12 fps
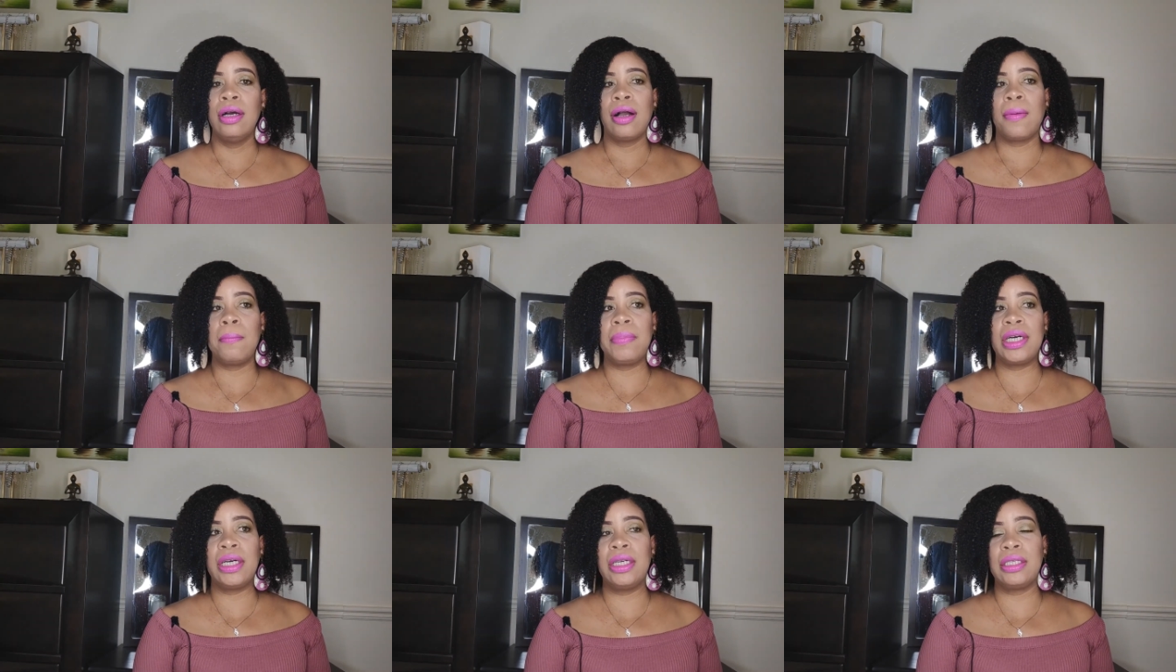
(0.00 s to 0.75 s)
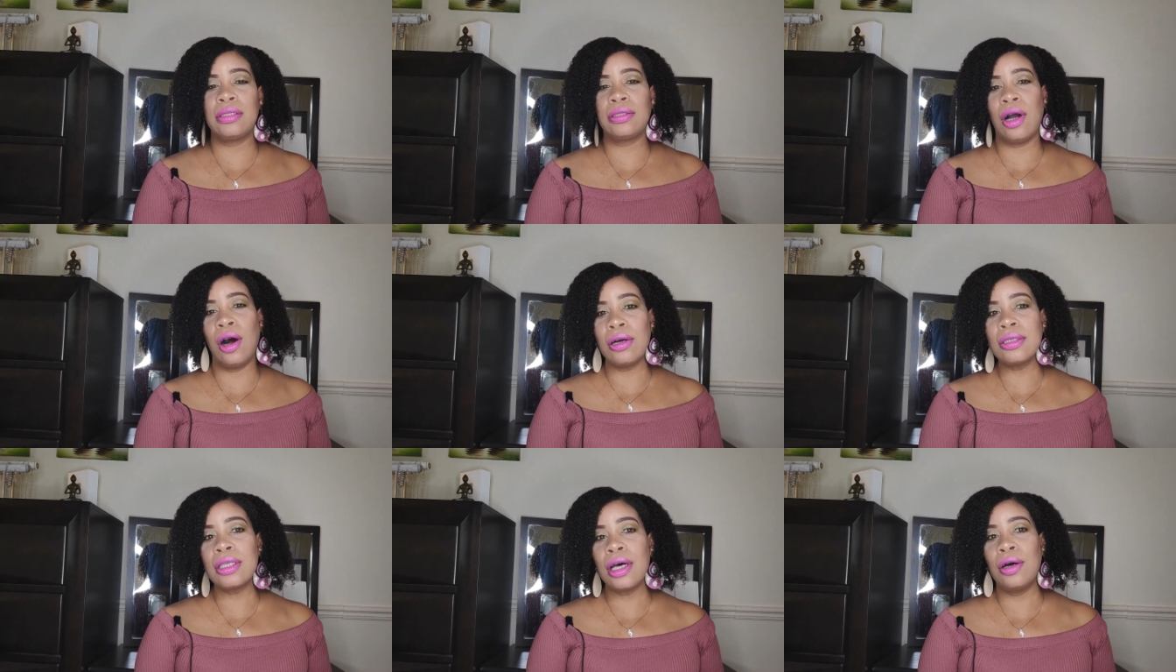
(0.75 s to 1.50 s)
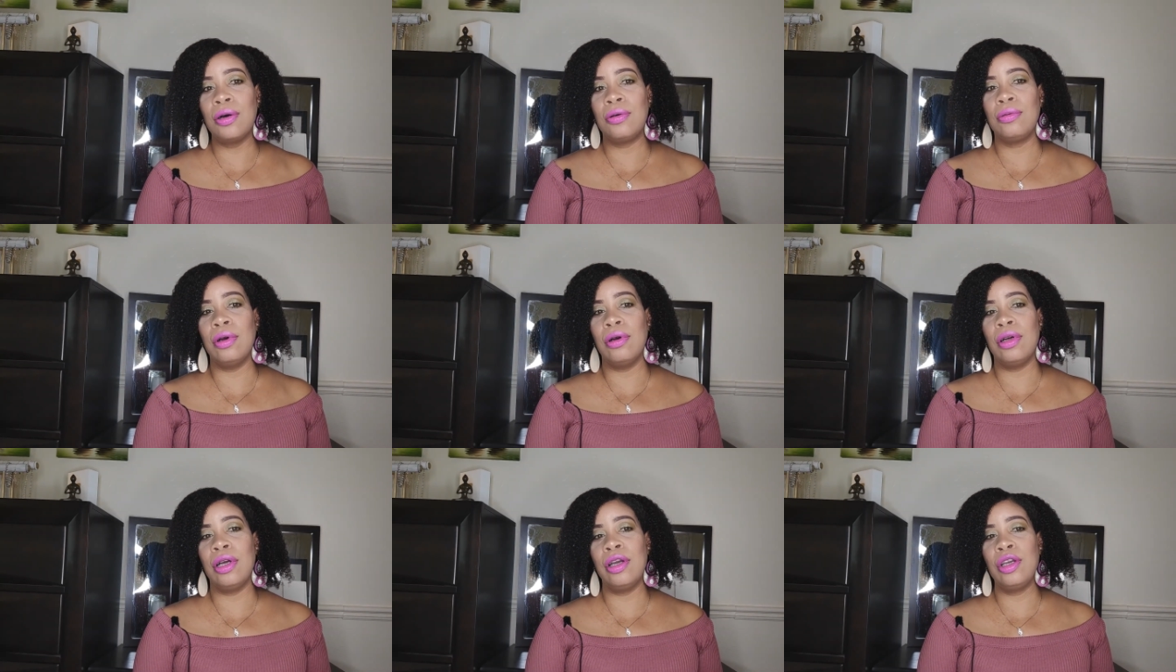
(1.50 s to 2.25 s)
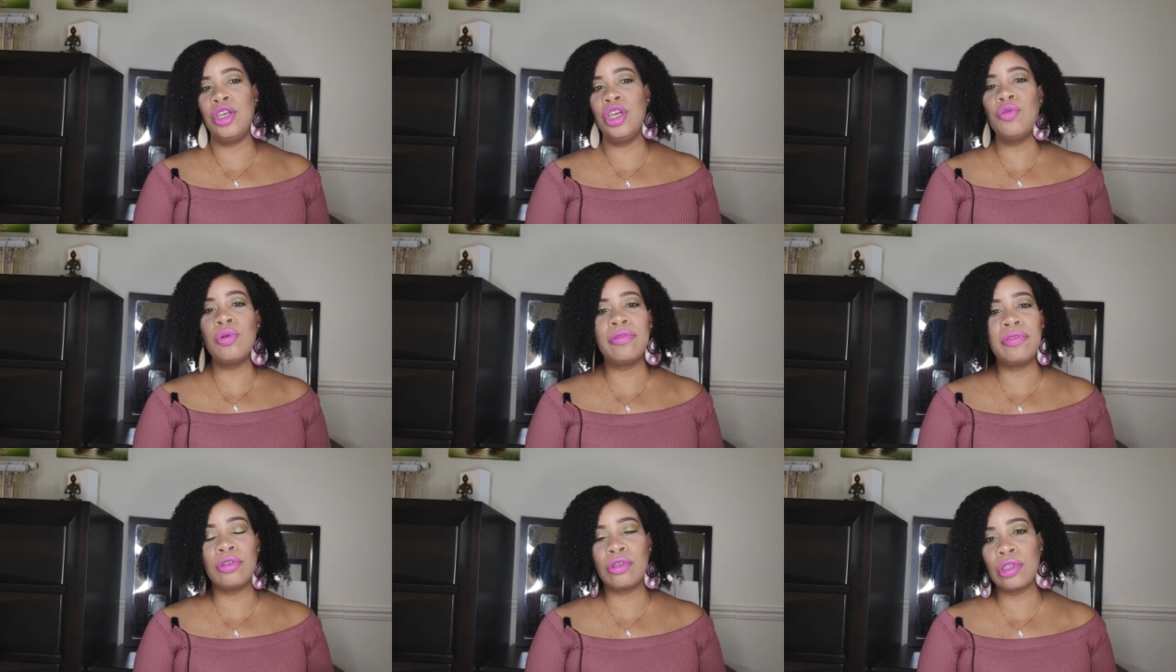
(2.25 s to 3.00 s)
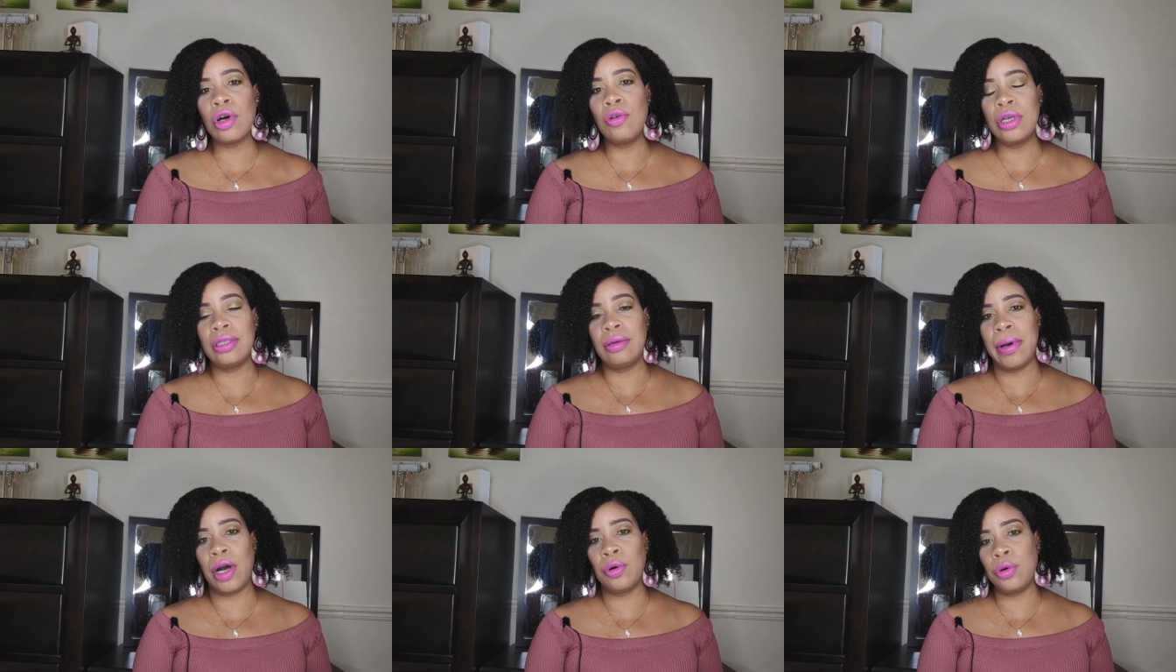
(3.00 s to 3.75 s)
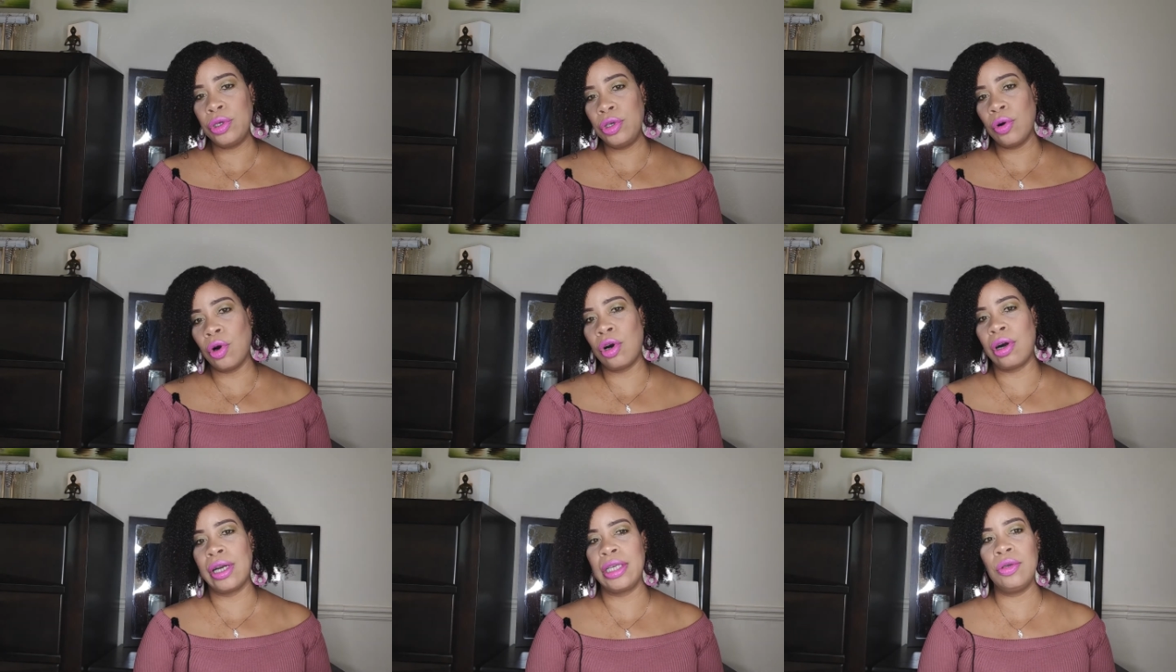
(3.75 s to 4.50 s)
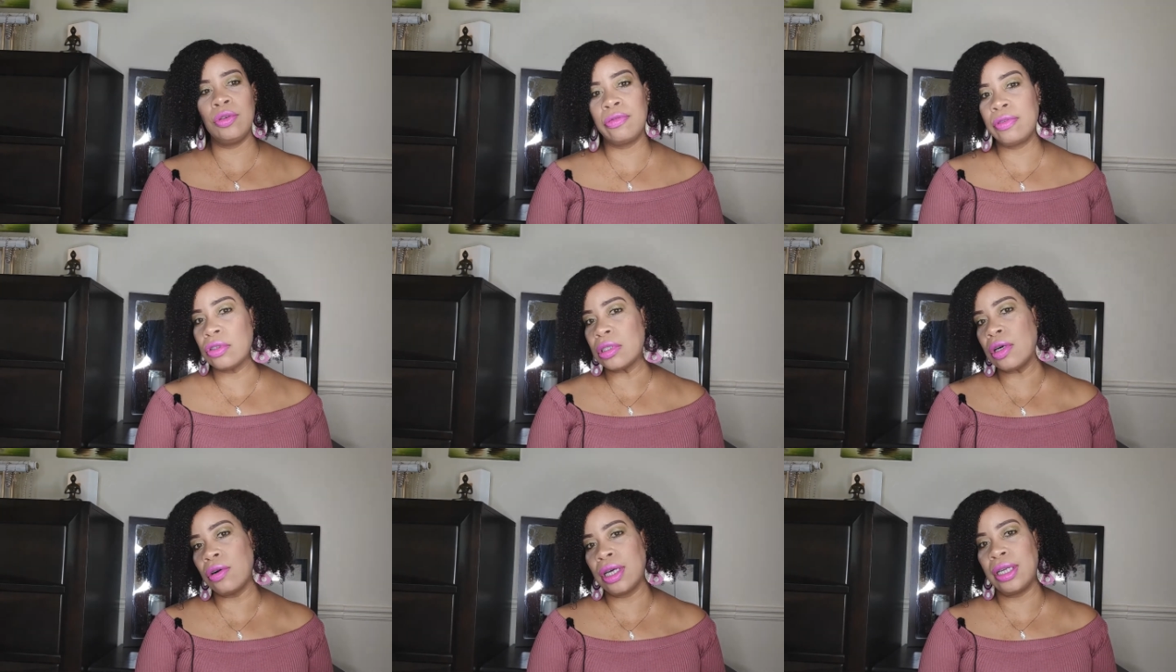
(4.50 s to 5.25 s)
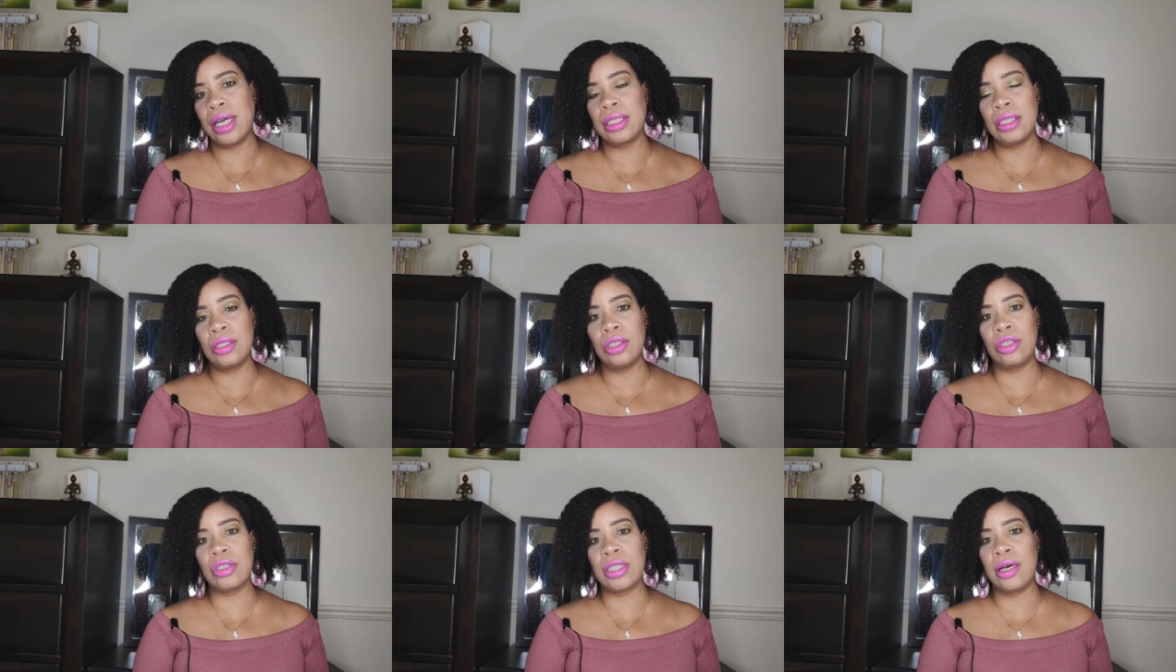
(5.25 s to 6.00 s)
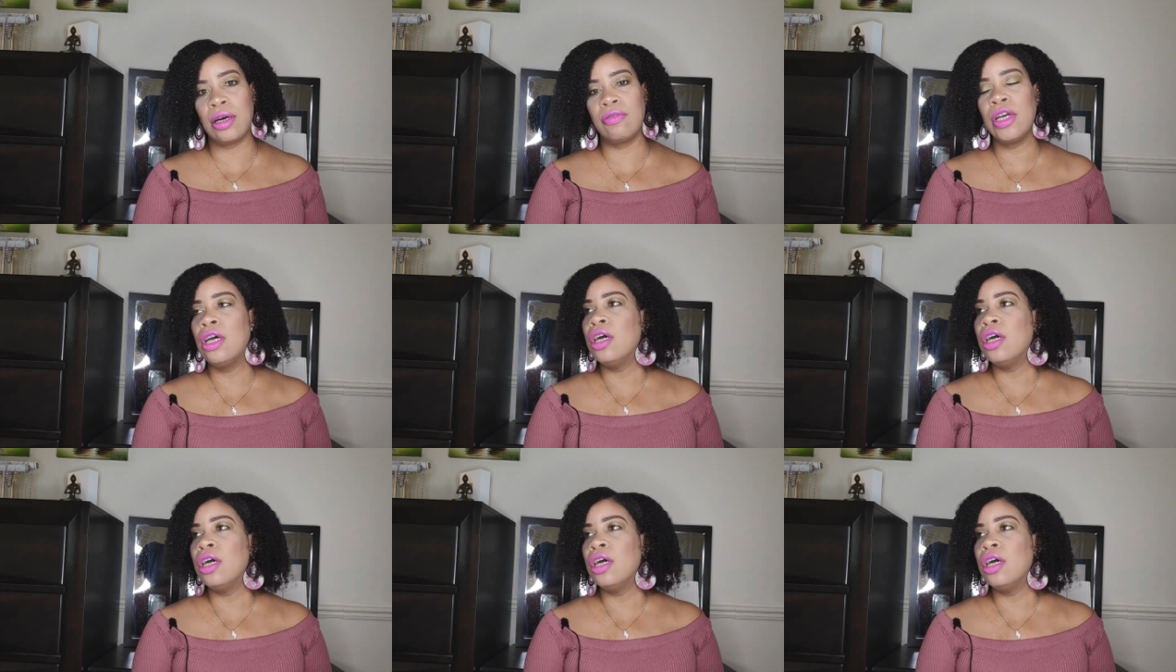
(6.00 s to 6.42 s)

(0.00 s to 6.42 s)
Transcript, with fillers: but also you will feel so good about who you are you will feel so connected to yourself